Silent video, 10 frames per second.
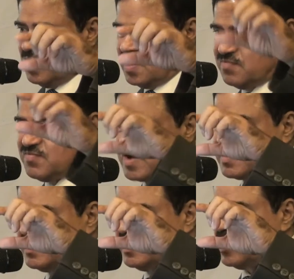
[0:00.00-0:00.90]

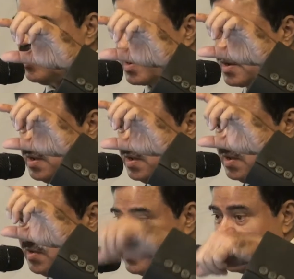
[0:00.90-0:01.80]
reflected in our
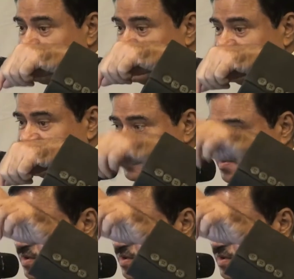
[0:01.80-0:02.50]
reserve position.